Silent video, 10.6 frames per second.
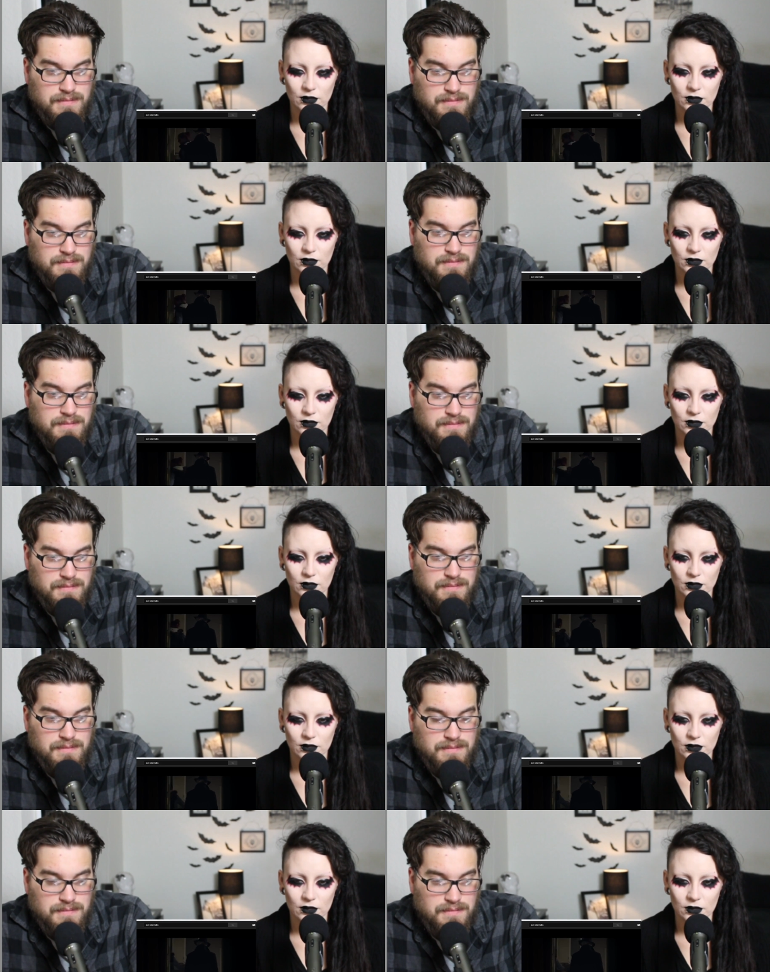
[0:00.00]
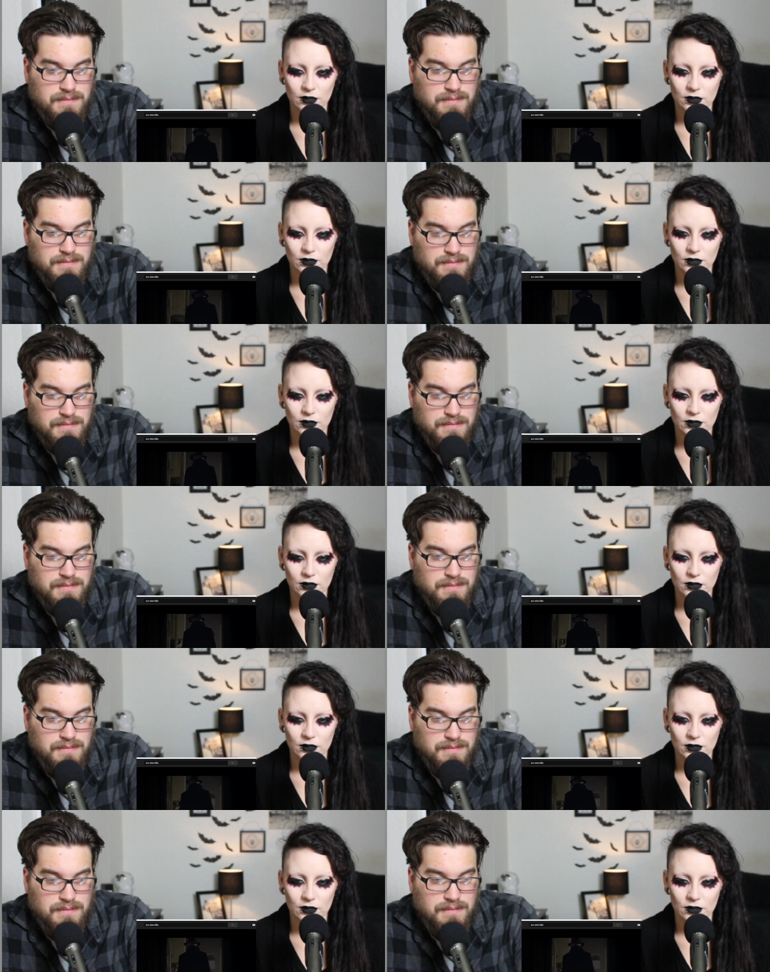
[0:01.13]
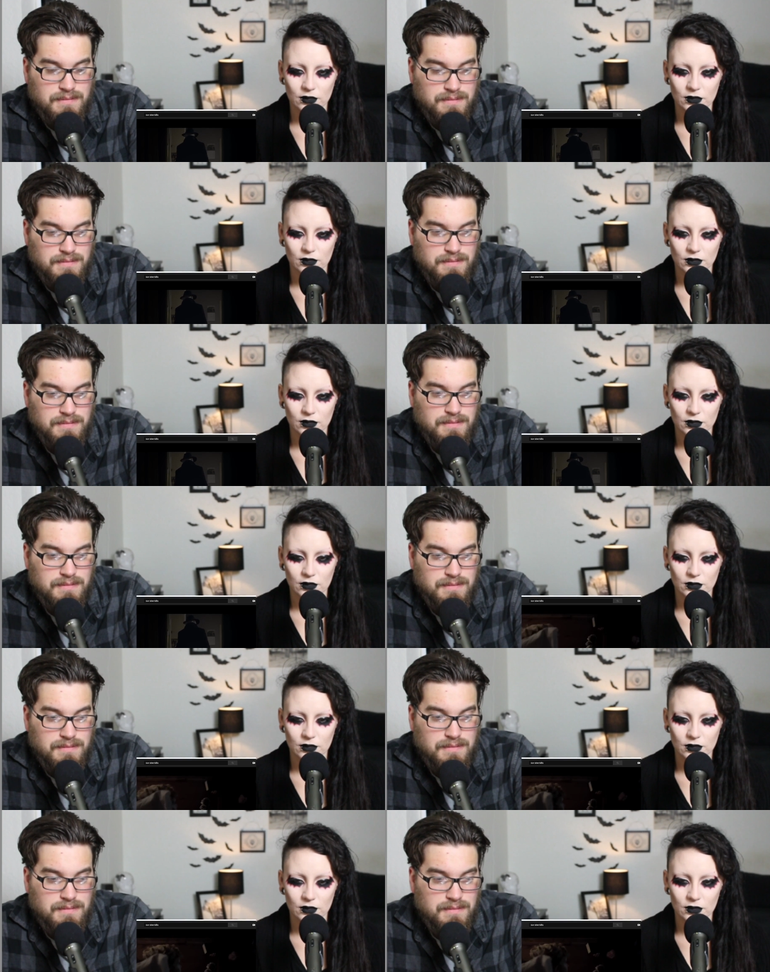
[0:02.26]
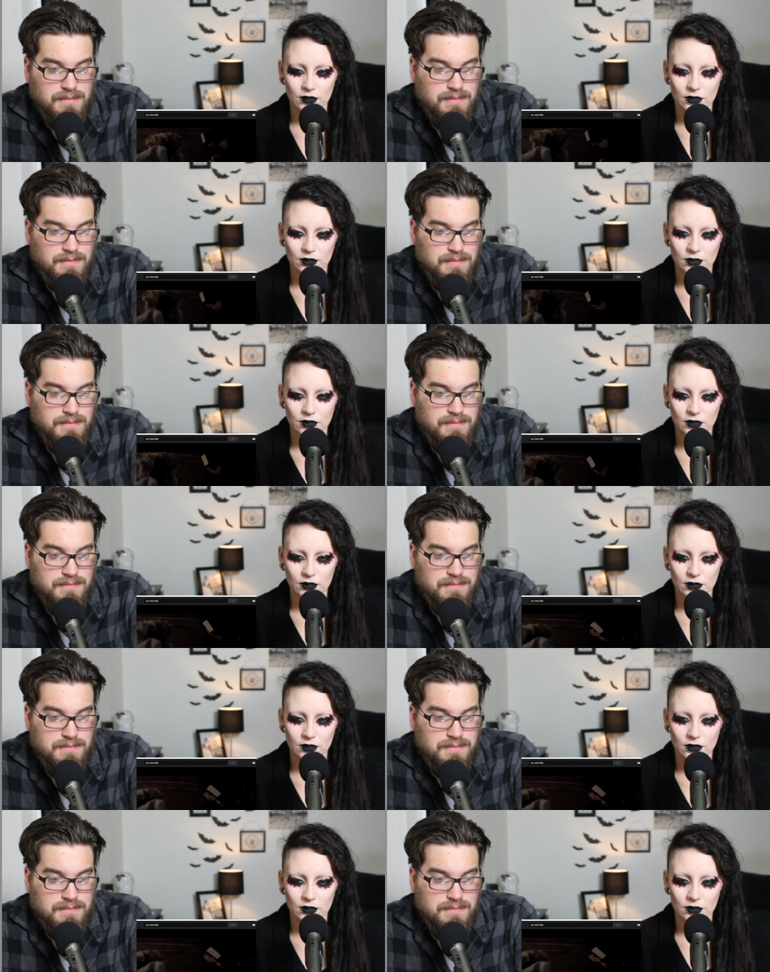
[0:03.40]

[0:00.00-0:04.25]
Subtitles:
[no speech]